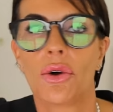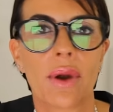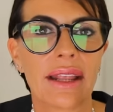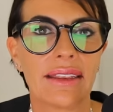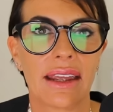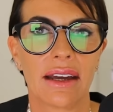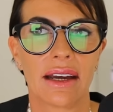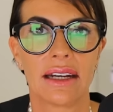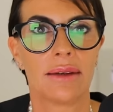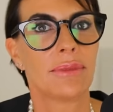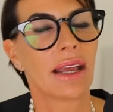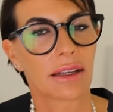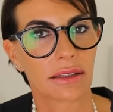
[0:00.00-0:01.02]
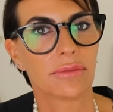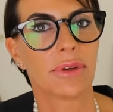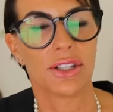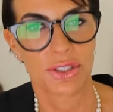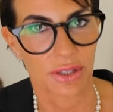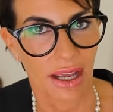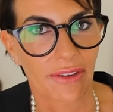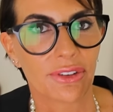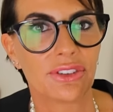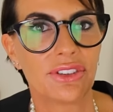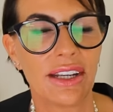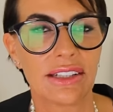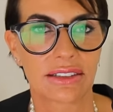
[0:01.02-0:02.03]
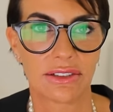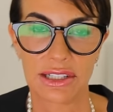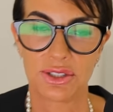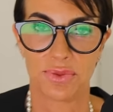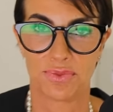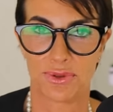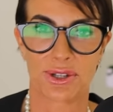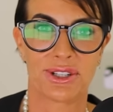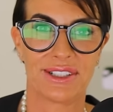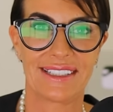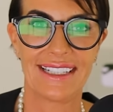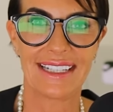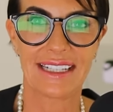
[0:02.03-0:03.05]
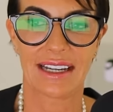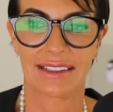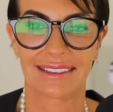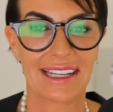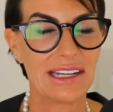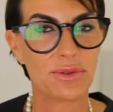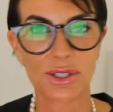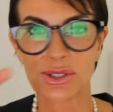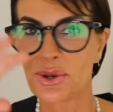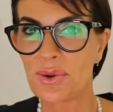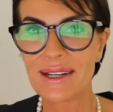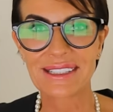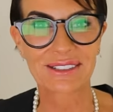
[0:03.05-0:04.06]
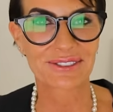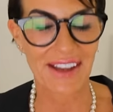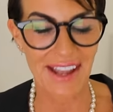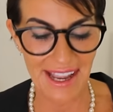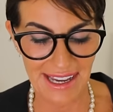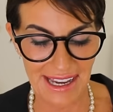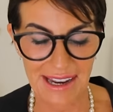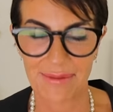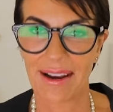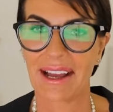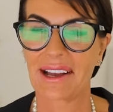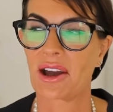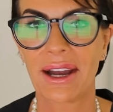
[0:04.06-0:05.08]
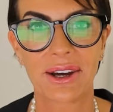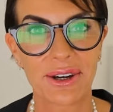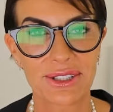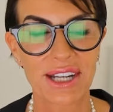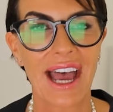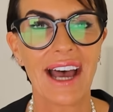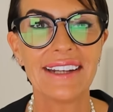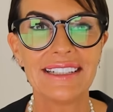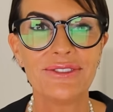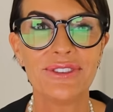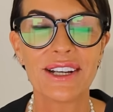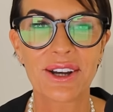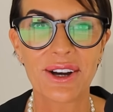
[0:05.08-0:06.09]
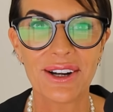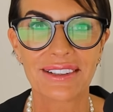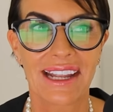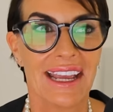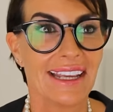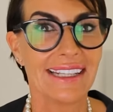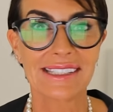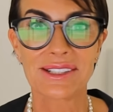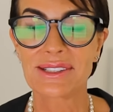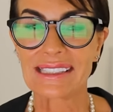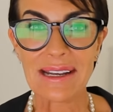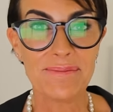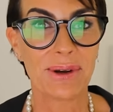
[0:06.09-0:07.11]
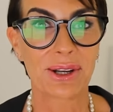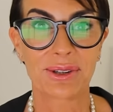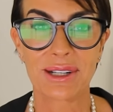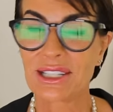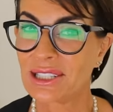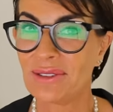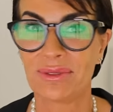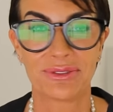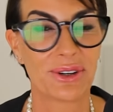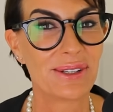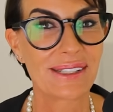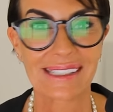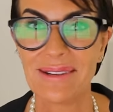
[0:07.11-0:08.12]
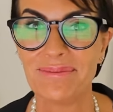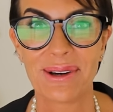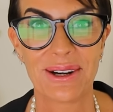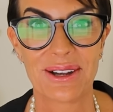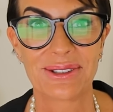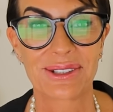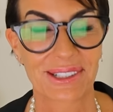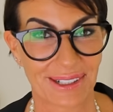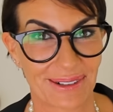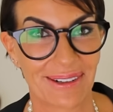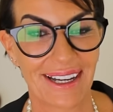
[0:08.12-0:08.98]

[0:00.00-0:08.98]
around there. And I'm like, but do you have a date? Did you book your ticket? And it was always vague. And I'm like, oh gosh, how difficult. It's a simple question for a simple answer,